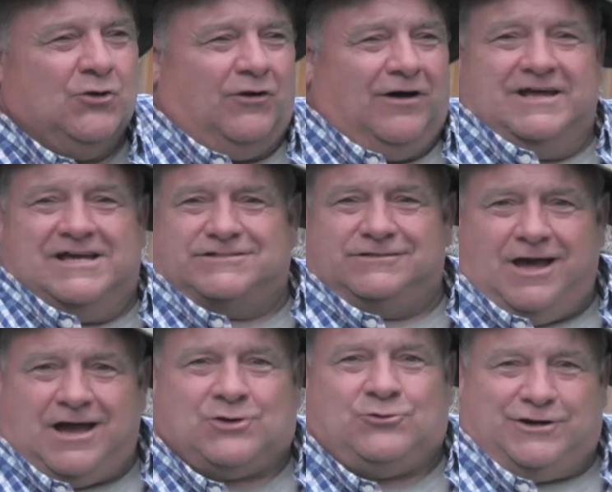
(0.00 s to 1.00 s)
Well, as
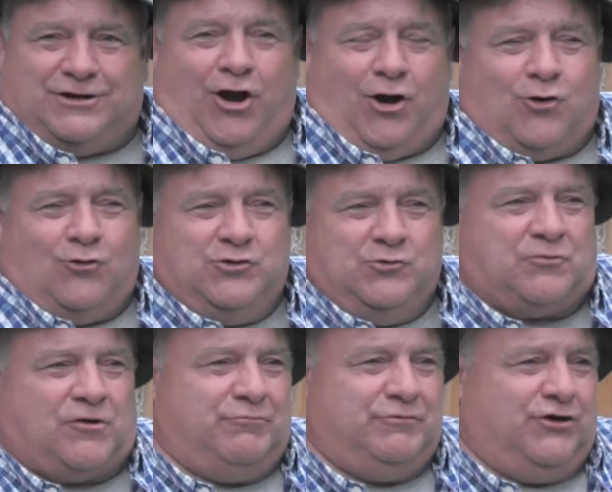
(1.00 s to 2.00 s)
luck would go, you
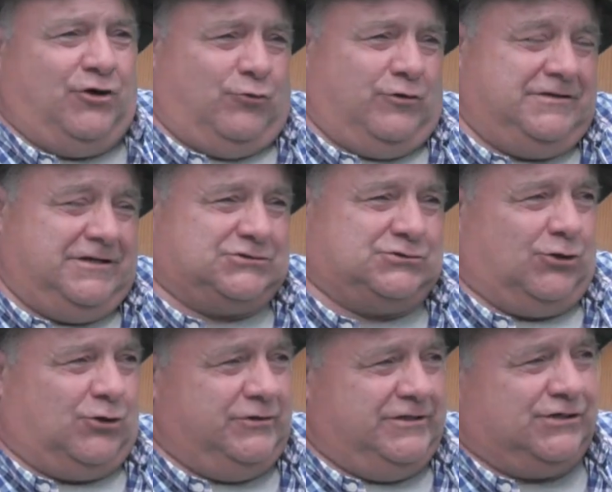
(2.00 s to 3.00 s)
probably know where this
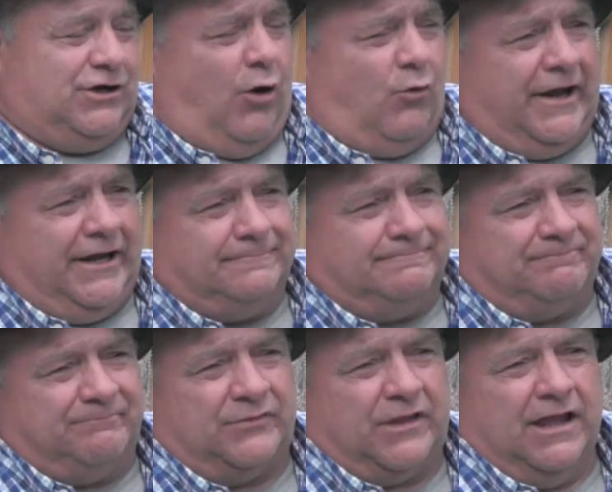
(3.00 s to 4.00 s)
story's going.
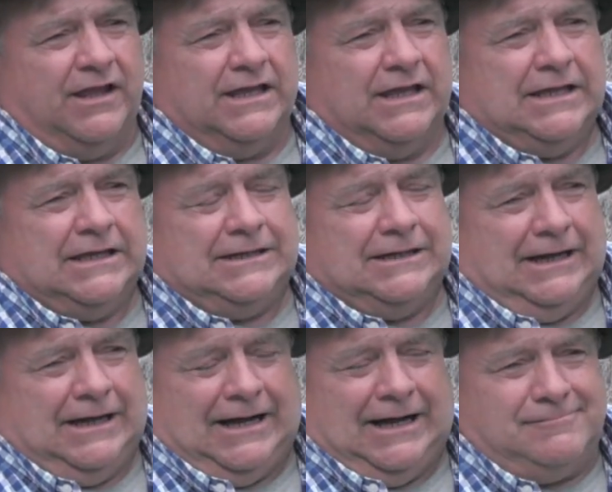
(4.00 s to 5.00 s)

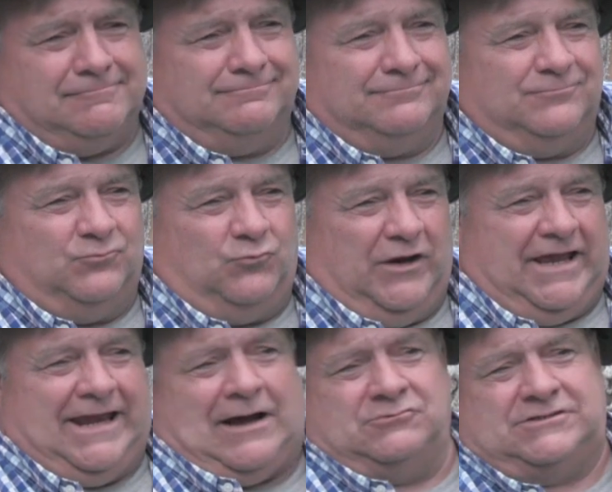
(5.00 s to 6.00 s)
Uh, we
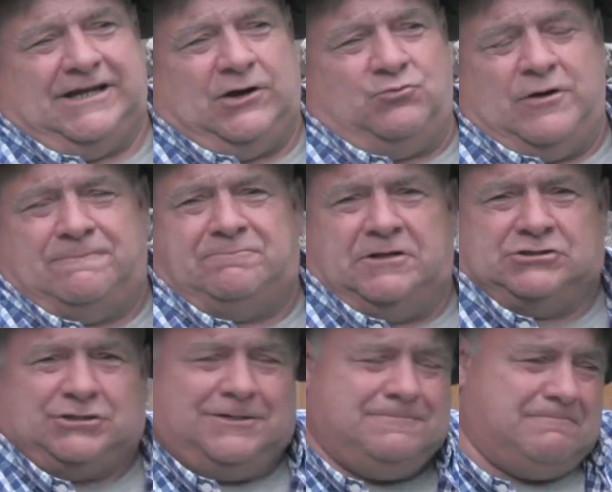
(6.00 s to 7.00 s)
get out there, we're
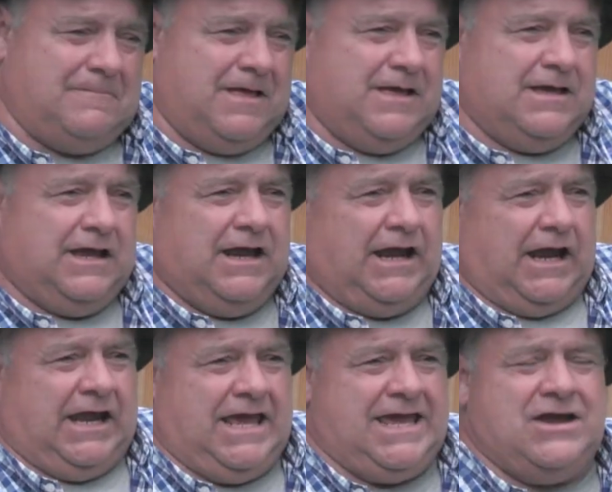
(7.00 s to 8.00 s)
fishing,
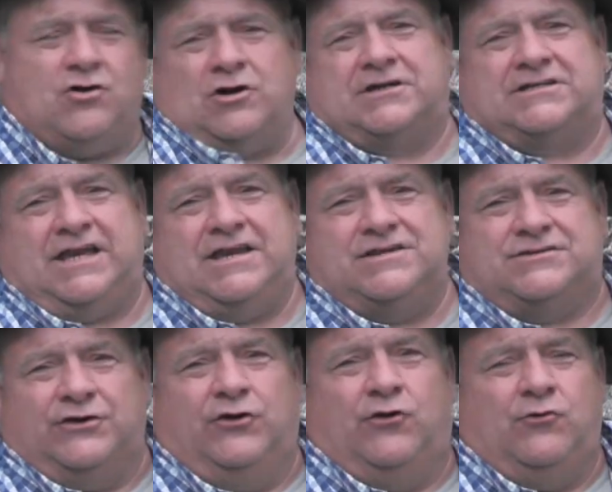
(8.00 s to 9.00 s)
and he hooks
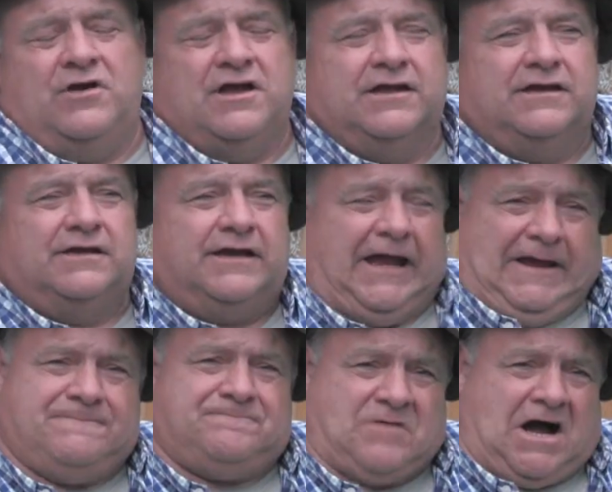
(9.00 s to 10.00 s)
into
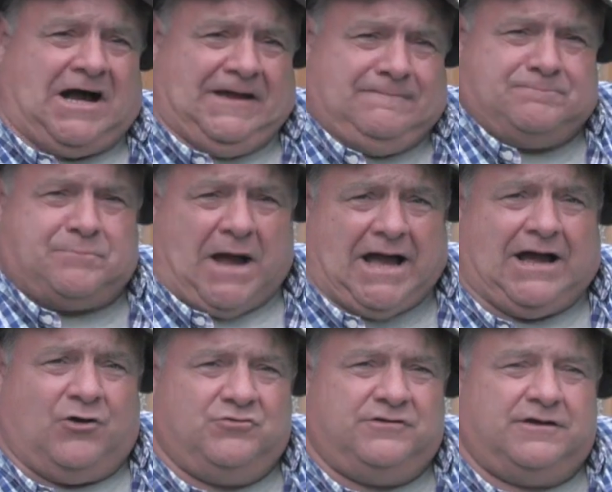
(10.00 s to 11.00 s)
a
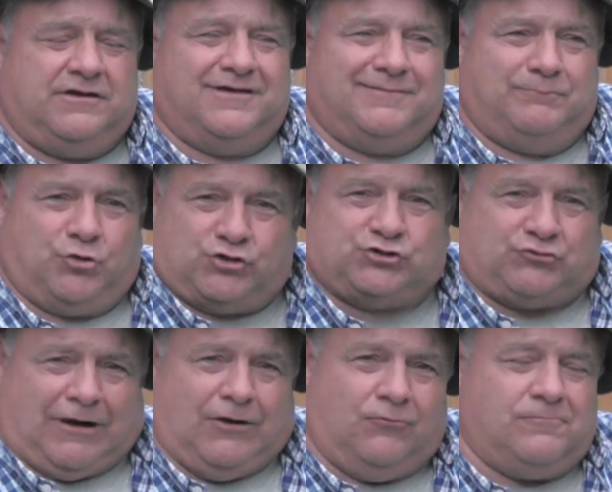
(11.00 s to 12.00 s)
five-pound brook
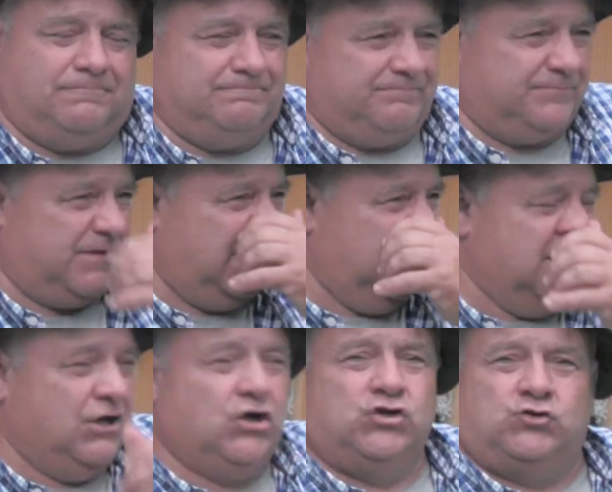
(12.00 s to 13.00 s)
trout,
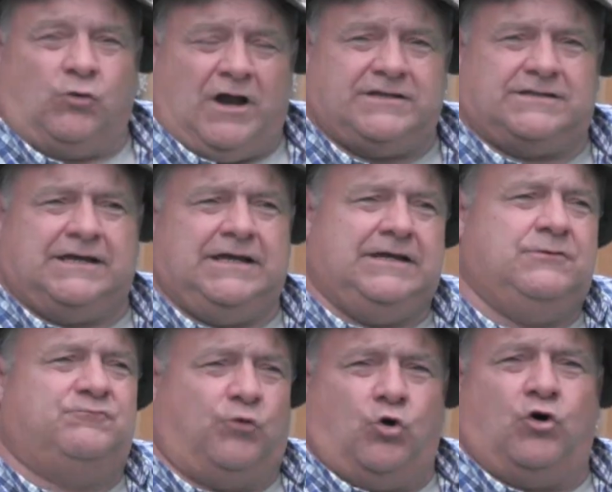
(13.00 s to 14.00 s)

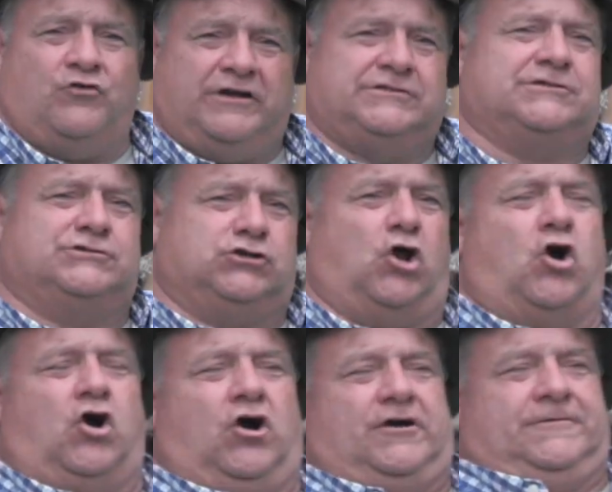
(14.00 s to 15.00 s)
24 inches
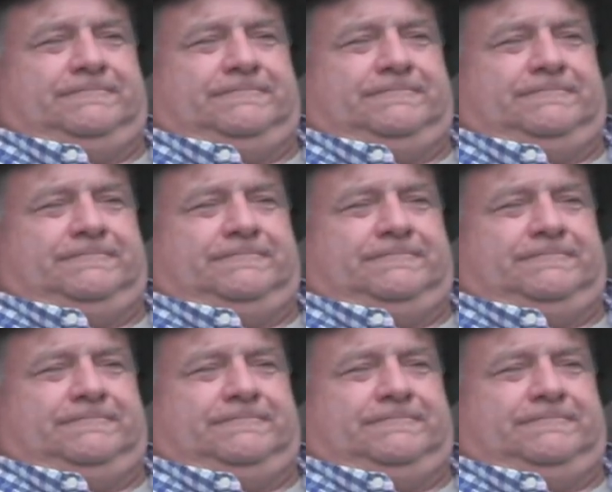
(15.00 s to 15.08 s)
long.